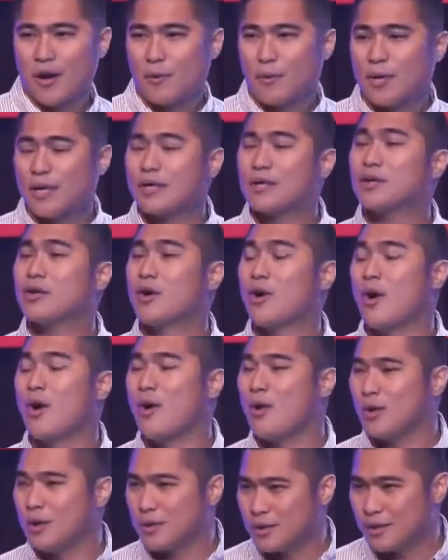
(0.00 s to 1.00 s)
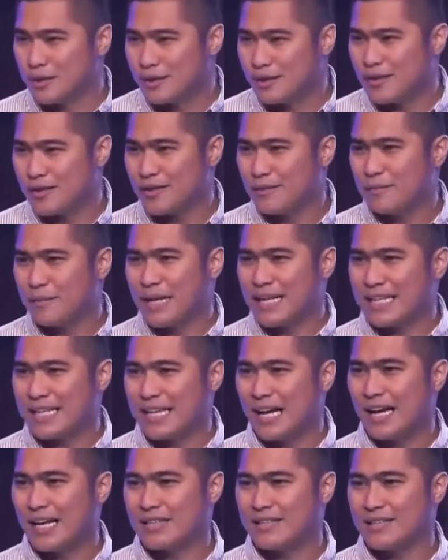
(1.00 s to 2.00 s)
We are called by
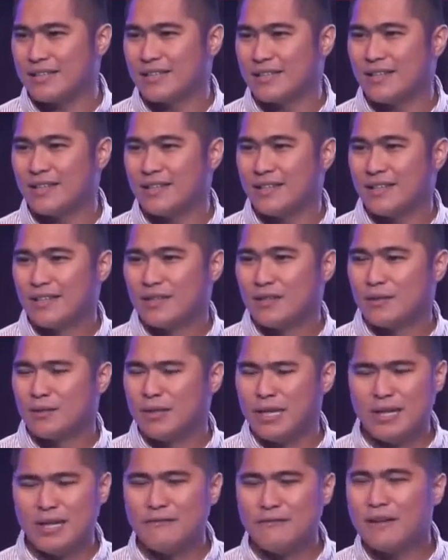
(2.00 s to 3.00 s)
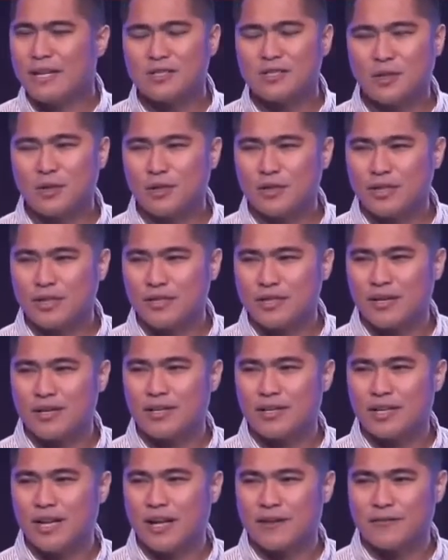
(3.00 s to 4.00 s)
God to live
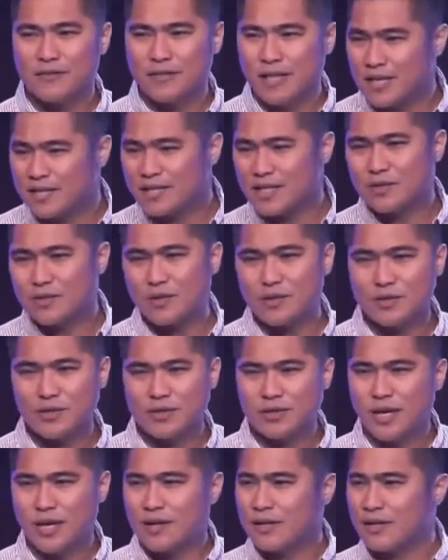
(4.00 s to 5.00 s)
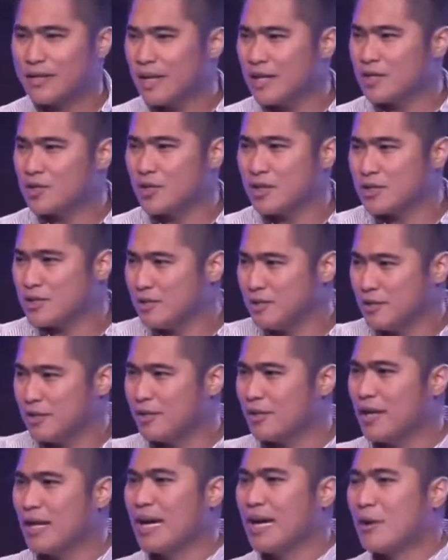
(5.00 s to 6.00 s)
extraordinary lives, not just ordinary, not just, you
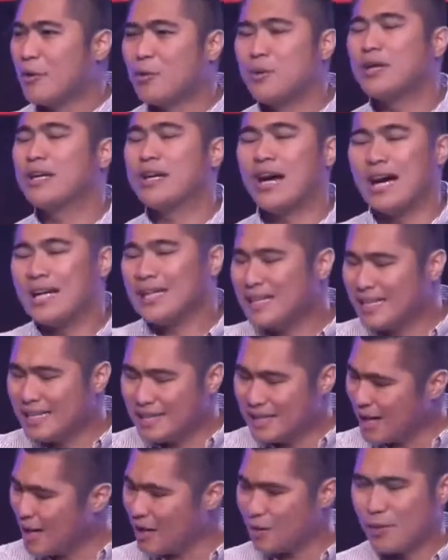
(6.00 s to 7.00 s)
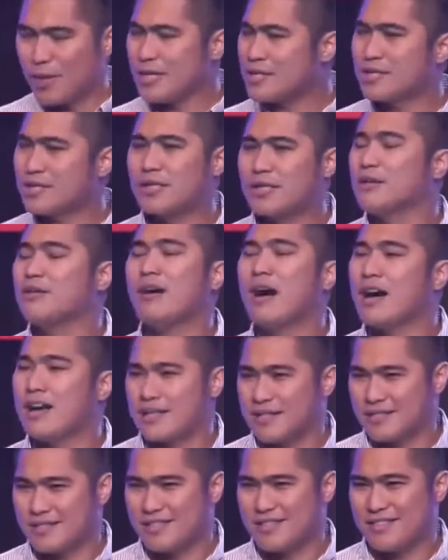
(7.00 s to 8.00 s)
know, we, God did not rescue
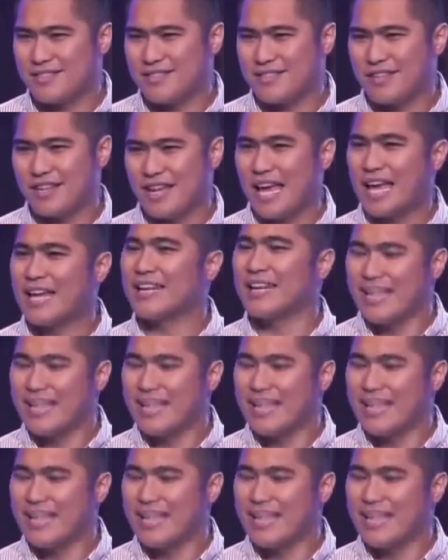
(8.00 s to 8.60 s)
us and